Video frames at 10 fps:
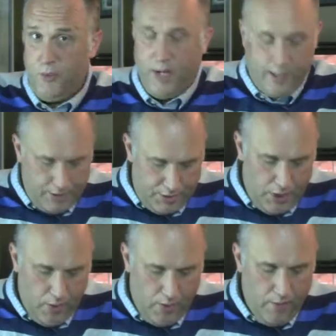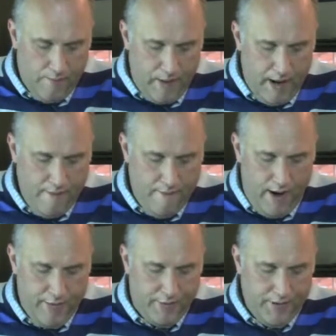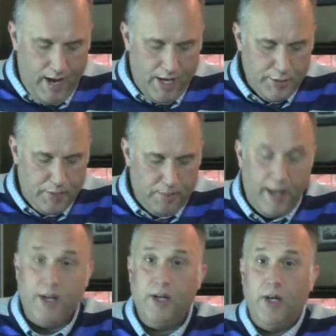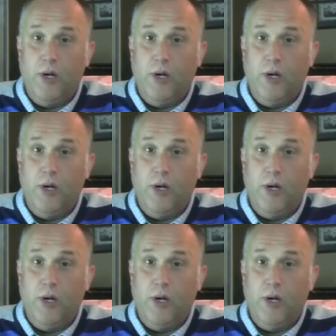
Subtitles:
the one I didn't show you, of my father in the hospital bed,